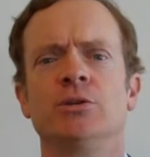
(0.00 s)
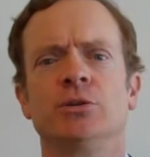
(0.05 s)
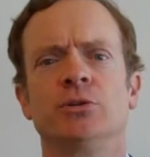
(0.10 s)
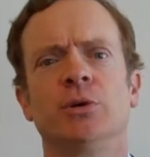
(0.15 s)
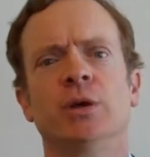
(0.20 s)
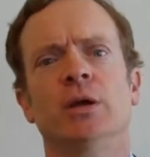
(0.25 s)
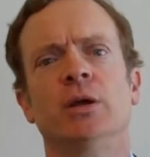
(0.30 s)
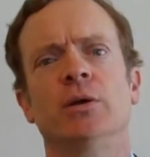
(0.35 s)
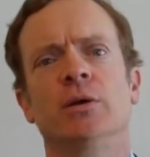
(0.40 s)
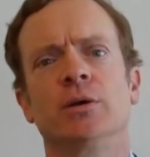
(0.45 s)
Agile
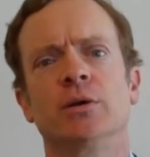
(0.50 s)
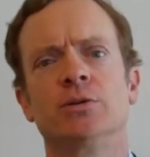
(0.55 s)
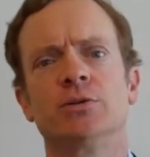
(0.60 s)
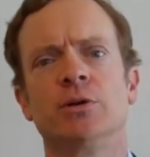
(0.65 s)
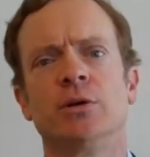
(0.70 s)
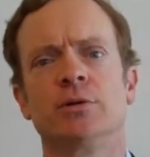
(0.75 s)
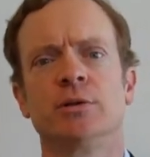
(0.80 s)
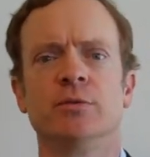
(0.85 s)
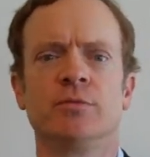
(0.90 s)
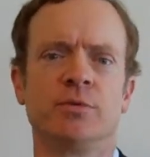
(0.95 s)
trainer and
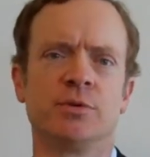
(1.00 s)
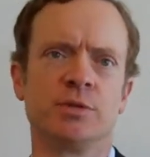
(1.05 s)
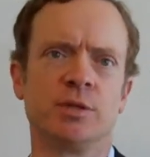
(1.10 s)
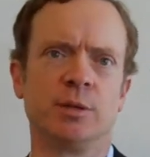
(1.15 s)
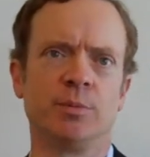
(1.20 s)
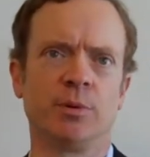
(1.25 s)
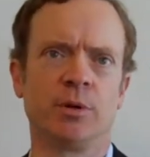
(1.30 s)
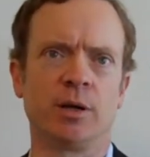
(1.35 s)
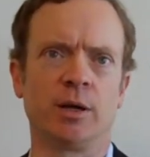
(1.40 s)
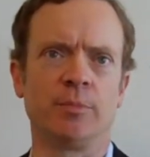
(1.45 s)
consultant for
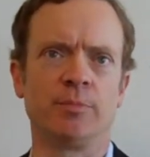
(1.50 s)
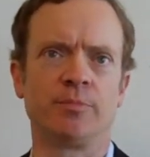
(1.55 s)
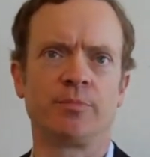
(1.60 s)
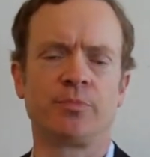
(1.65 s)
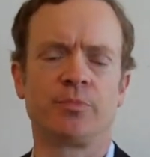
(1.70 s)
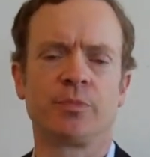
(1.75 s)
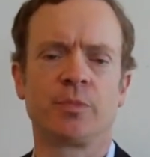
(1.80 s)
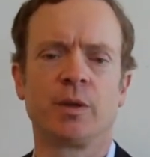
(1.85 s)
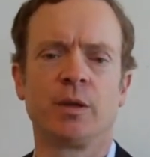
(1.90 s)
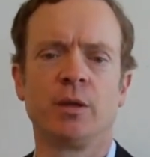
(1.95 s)
C Prime.
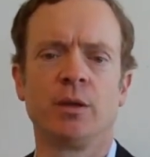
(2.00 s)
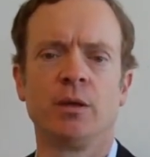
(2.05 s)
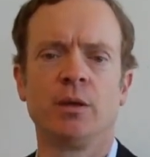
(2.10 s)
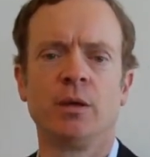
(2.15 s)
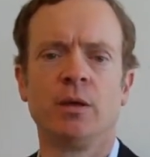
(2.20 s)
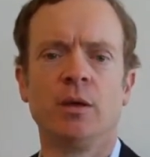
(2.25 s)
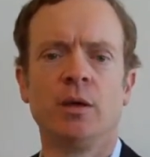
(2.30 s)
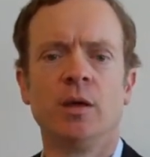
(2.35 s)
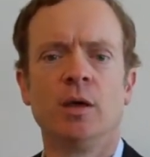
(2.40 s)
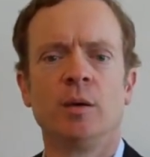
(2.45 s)

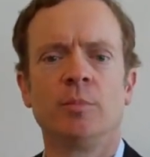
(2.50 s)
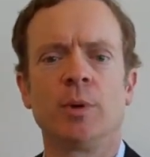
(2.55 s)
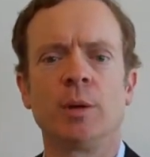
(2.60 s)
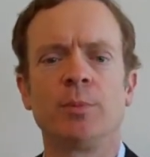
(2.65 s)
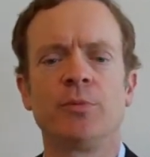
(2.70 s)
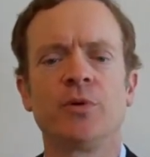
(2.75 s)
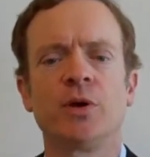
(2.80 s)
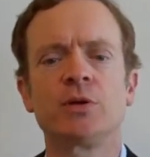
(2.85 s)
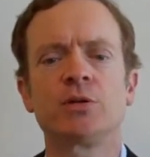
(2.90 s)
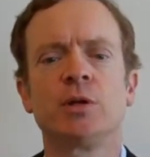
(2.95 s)
My
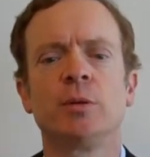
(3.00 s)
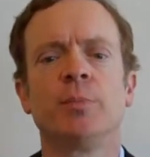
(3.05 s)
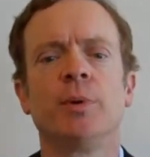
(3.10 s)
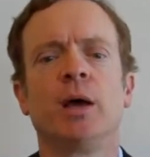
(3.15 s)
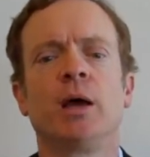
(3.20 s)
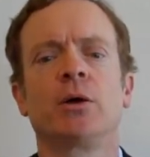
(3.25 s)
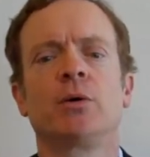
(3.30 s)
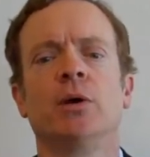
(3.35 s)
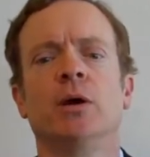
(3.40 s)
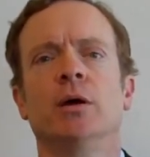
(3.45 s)
professional
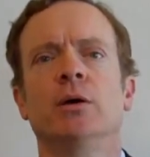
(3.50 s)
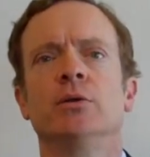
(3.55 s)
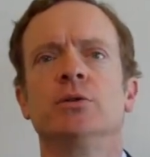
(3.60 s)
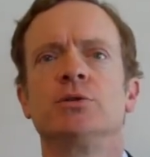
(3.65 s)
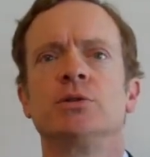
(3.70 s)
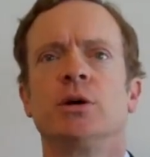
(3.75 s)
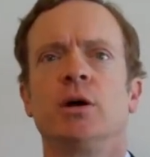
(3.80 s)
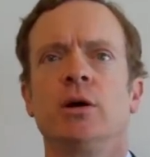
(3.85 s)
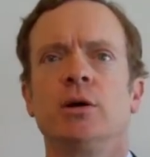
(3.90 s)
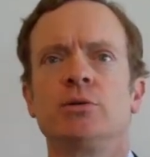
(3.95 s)
background
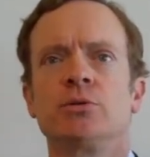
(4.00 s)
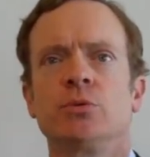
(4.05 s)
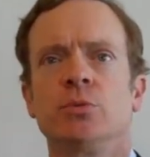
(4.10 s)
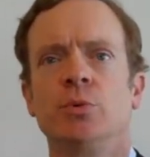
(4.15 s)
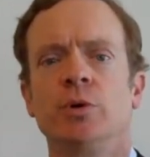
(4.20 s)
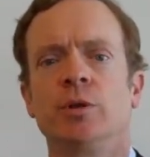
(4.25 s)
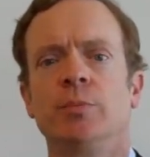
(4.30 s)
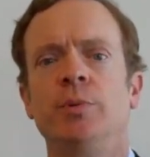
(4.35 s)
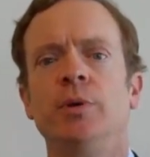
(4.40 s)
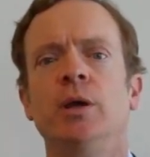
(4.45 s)

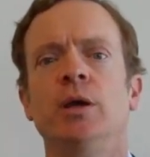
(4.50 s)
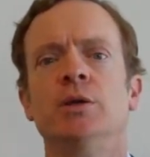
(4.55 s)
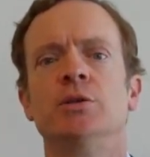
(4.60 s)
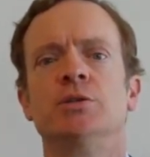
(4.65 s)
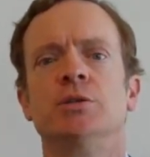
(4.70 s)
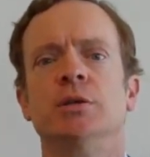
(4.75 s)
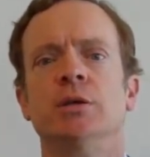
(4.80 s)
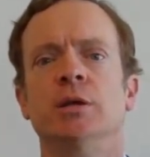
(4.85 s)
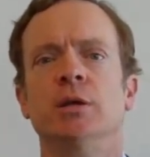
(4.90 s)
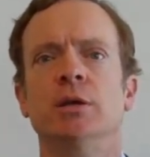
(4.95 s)
starts with a
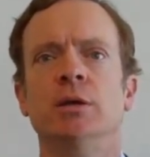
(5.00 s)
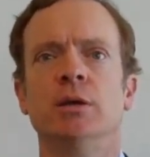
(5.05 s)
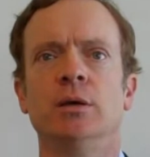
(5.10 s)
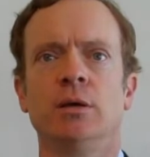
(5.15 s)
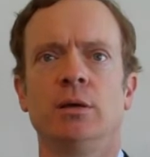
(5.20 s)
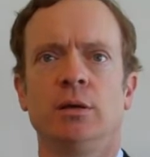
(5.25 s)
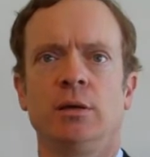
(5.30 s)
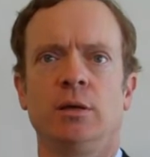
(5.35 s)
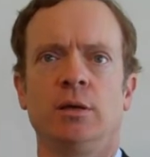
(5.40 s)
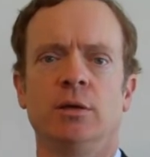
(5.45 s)
PhD
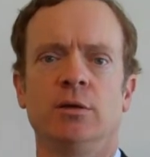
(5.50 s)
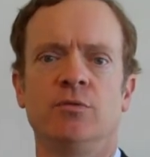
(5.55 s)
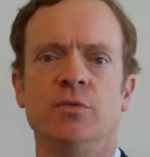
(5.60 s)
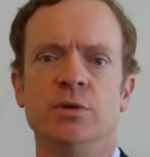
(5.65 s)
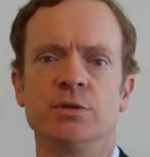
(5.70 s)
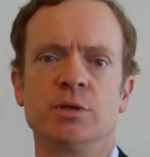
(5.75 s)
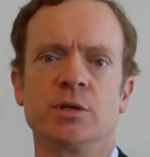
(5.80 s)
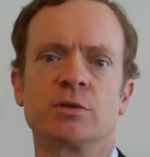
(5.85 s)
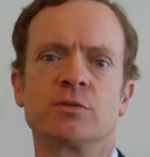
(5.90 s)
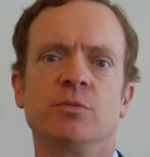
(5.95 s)
in
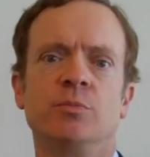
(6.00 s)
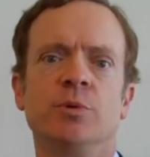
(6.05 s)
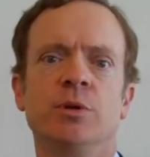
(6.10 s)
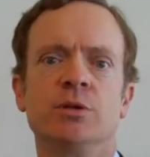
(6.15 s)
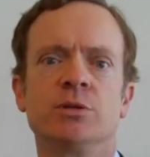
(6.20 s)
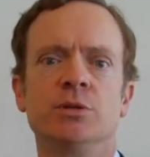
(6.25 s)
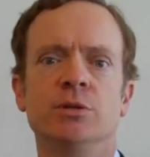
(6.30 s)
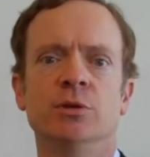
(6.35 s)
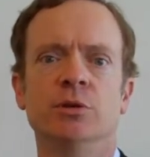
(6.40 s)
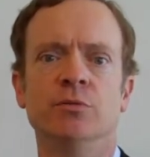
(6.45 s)
physics from
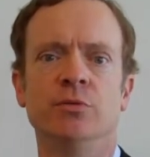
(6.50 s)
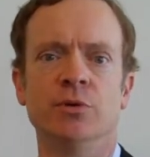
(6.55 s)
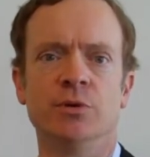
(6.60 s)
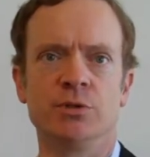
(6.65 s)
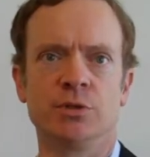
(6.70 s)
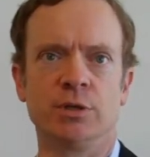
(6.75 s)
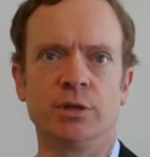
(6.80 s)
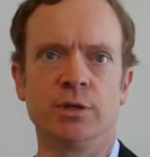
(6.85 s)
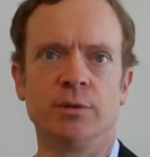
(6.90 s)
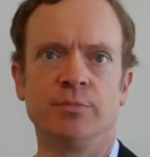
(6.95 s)
Princeton
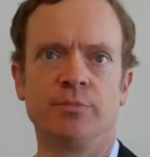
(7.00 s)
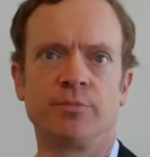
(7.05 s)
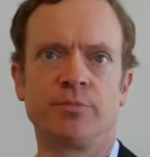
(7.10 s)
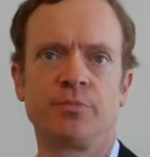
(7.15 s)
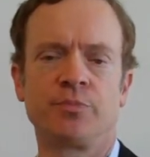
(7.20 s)
University.